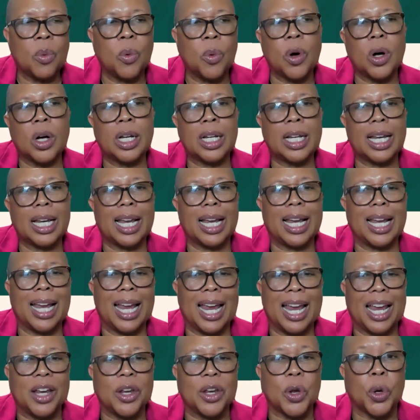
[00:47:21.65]
what
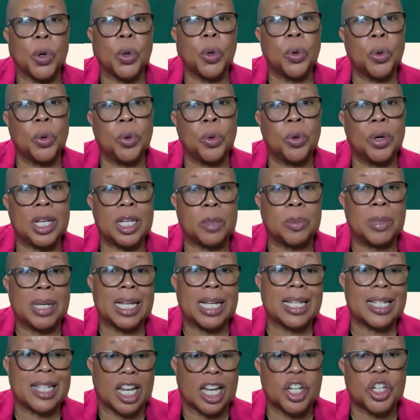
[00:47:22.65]
and who is
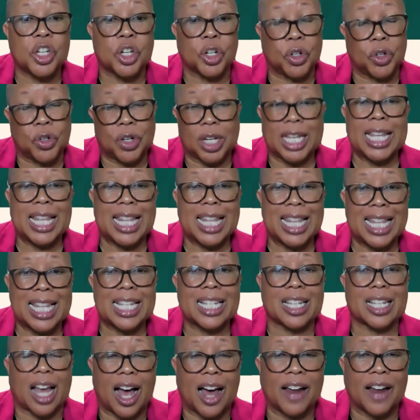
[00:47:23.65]
being centered in
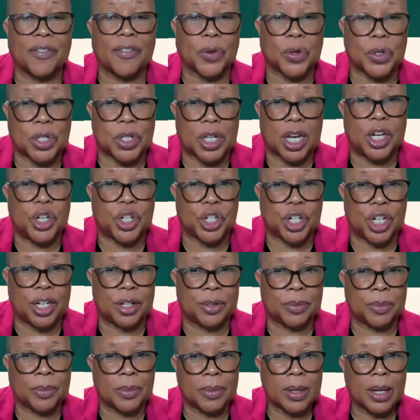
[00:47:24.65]
this
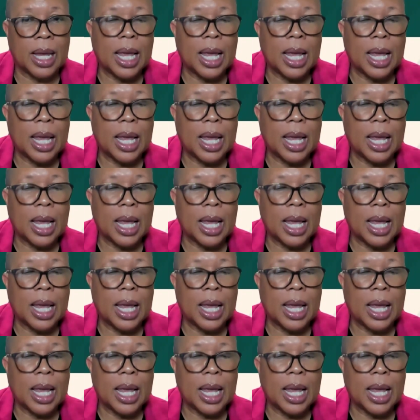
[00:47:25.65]
conversation,